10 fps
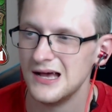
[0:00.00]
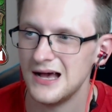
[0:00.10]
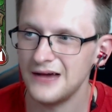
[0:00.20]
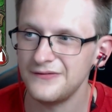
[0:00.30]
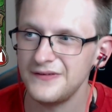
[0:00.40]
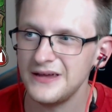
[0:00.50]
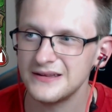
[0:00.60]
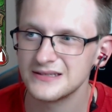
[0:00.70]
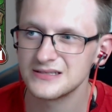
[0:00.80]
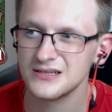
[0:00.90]
I think
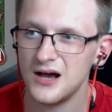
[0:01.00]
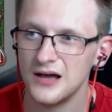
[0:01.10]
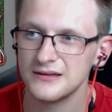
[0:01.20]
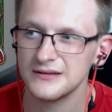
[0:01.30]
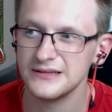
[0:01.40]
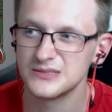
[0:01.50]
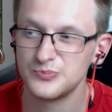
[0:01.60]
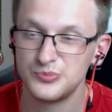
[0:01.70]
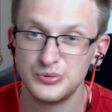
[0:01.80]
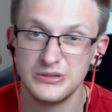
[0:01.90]
this card is
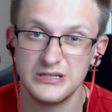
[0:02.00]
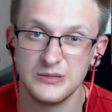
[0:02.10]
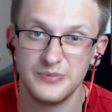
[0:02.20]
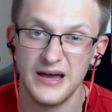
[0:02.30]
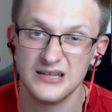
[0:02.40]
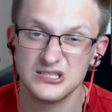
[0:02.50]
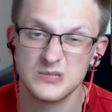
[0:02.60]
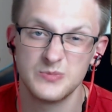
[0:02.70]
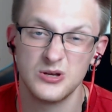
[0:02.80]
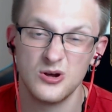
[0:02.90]
pretty bad just
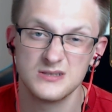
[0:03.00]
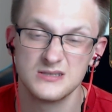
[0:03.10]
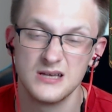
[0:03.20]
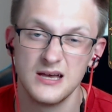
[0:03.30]
because